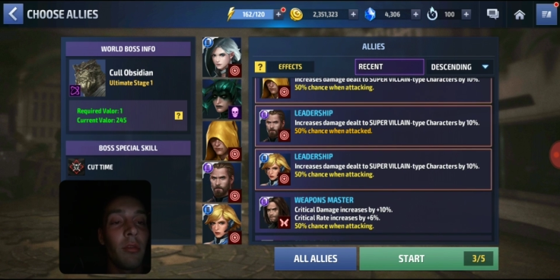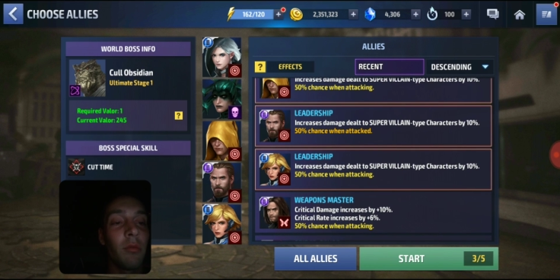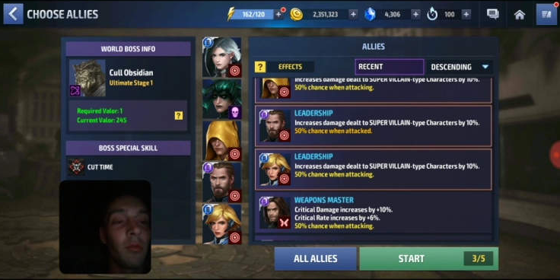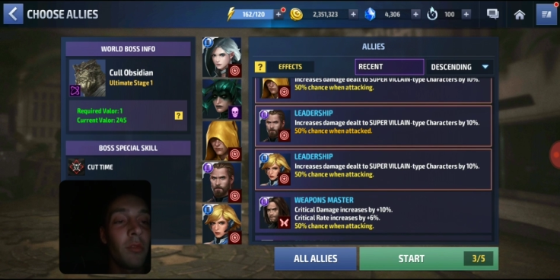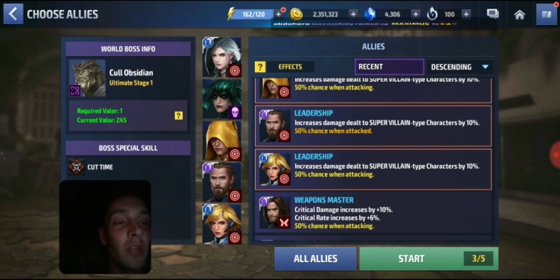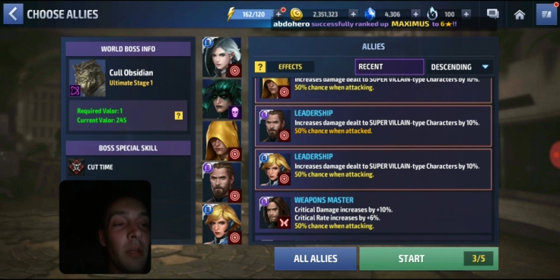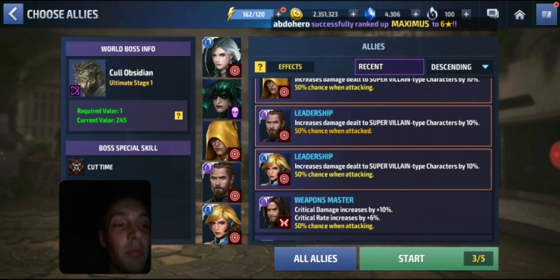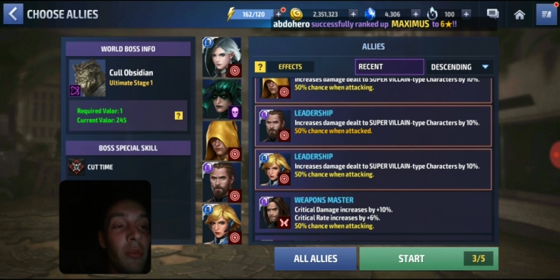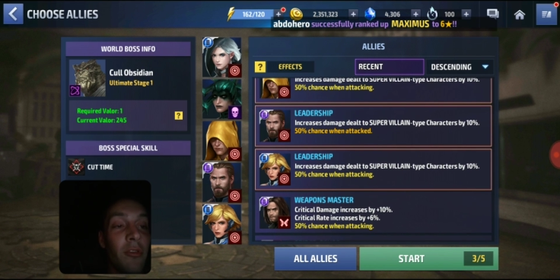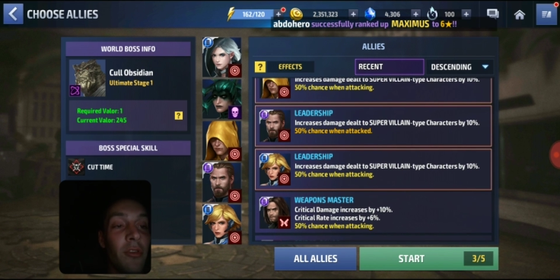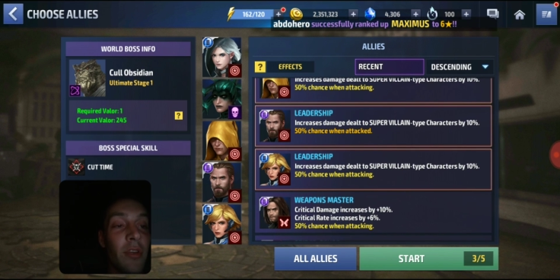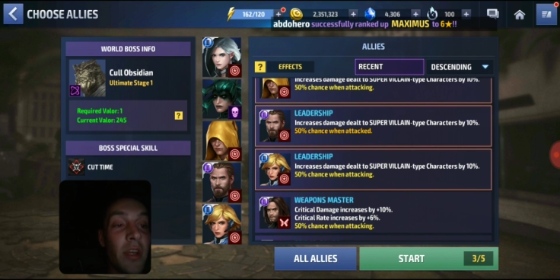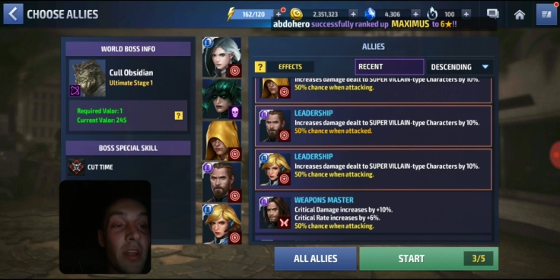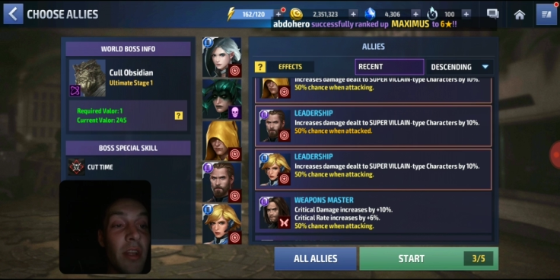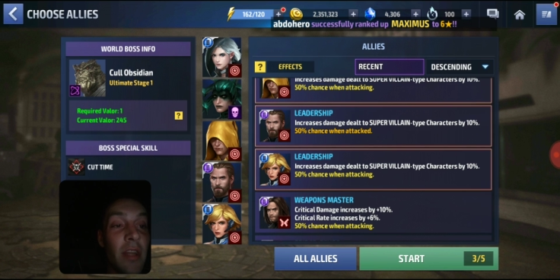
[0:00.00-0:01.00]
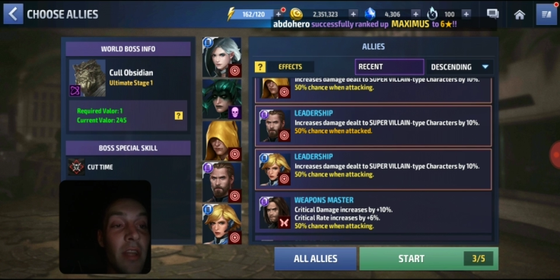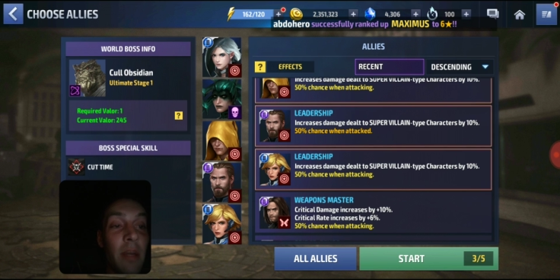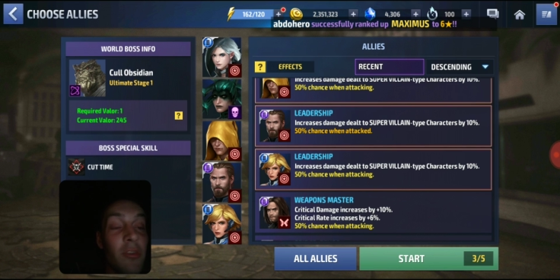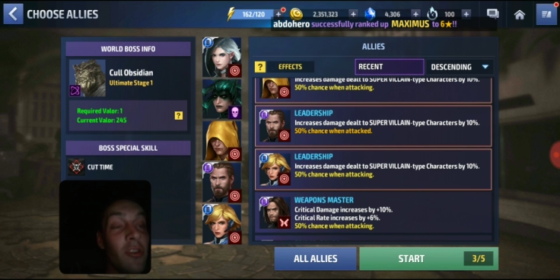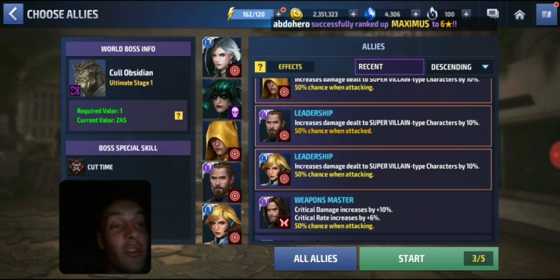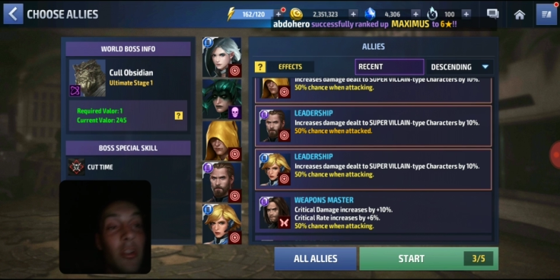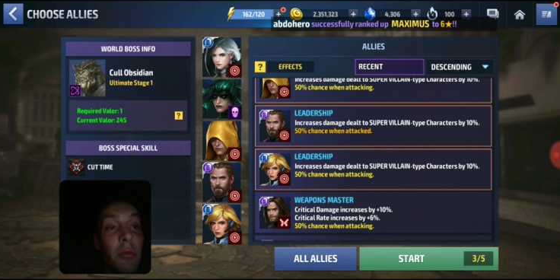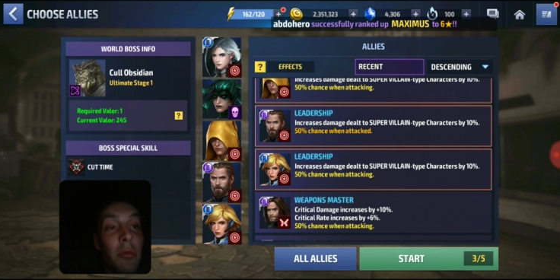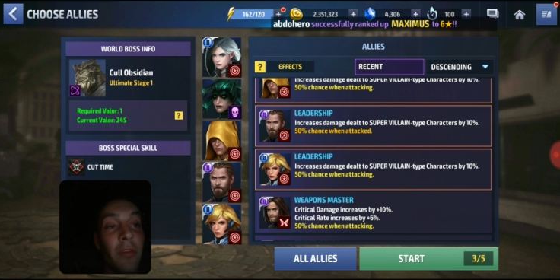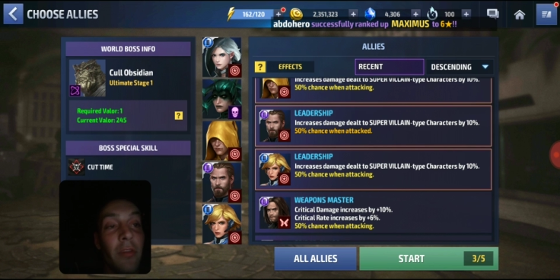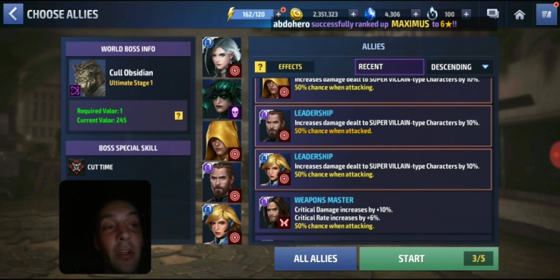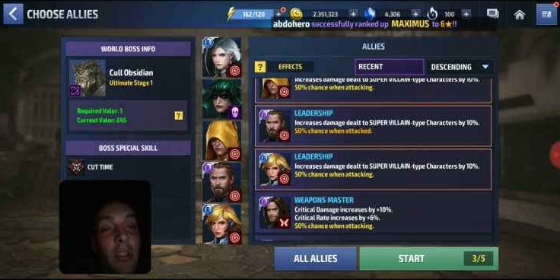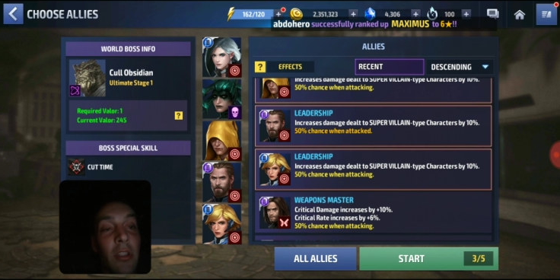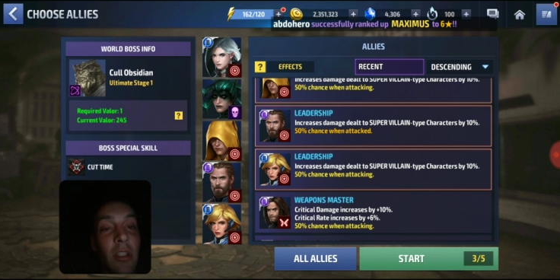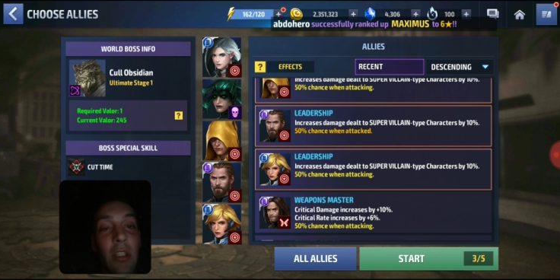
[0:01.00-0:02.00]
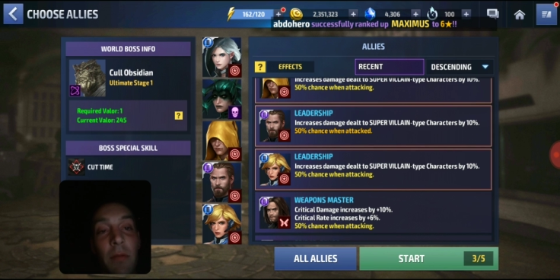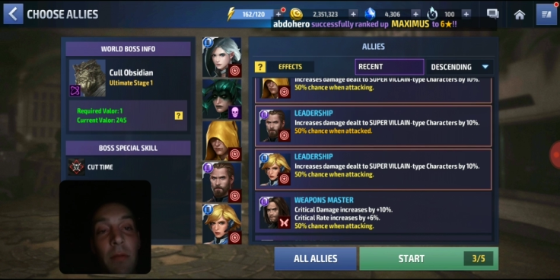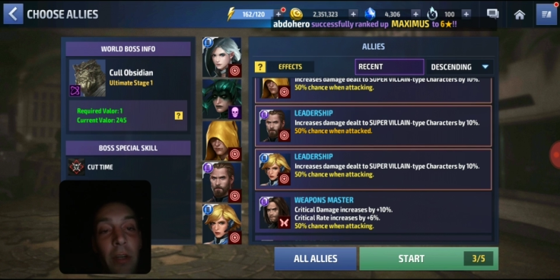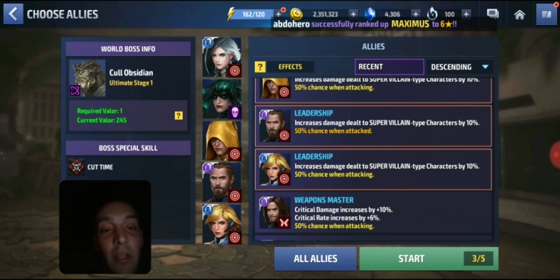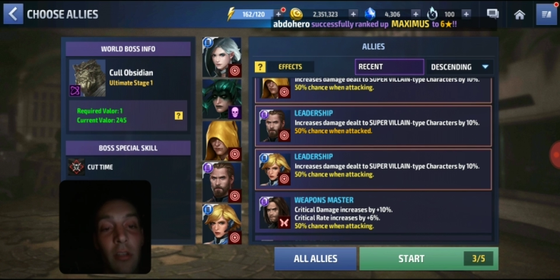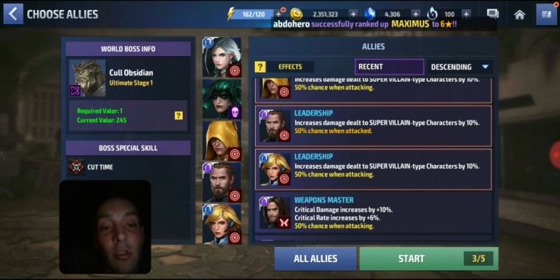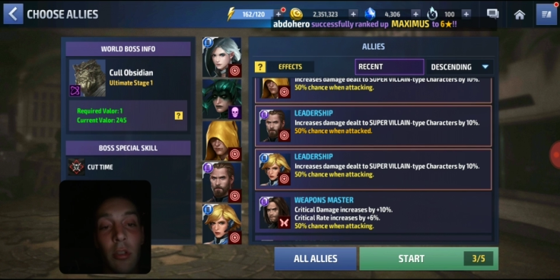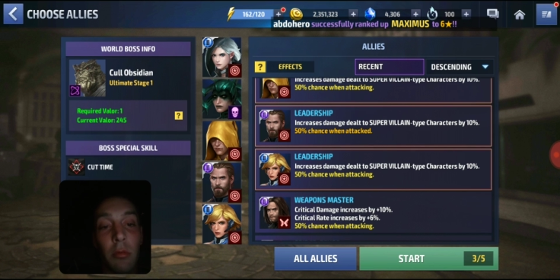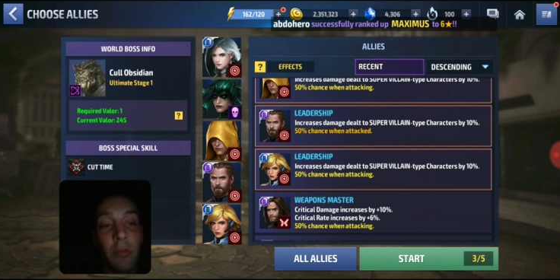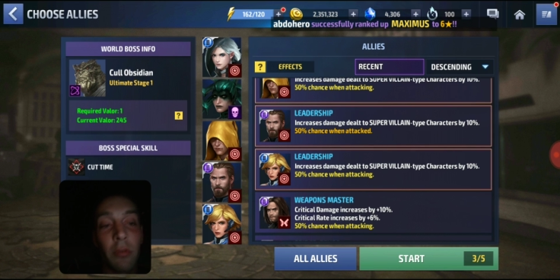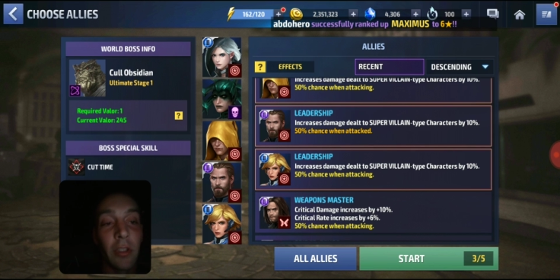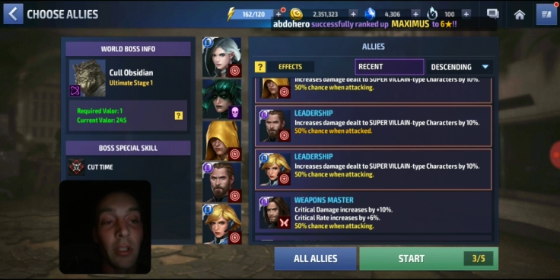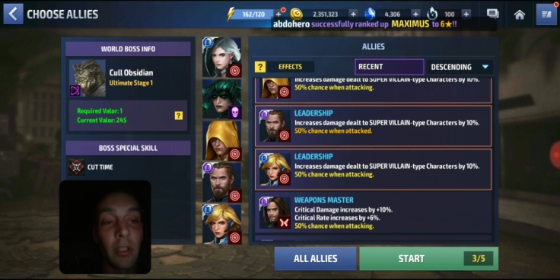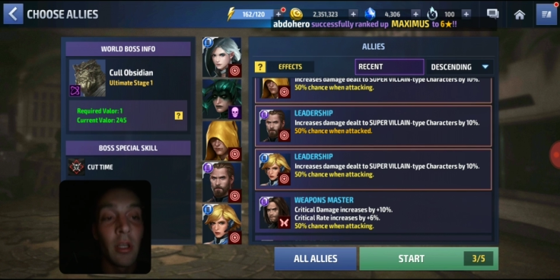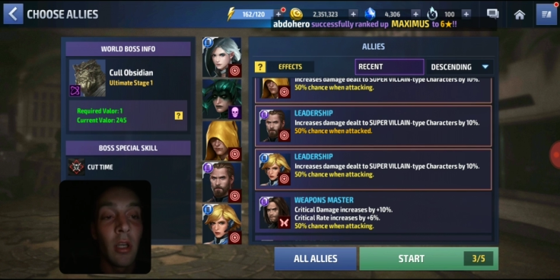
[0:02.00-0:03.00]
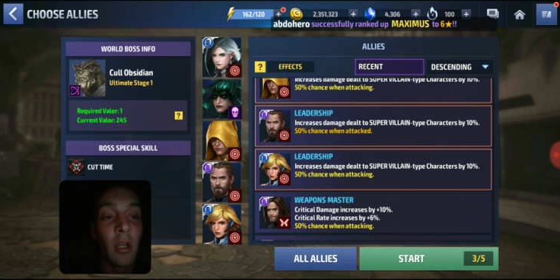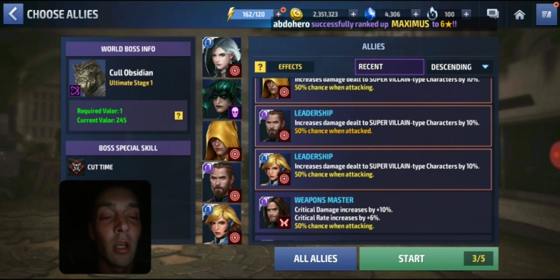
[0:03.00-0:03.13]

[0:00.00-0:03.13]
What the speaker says: 10% damage to supervillains, because I'm fighting a supervillain.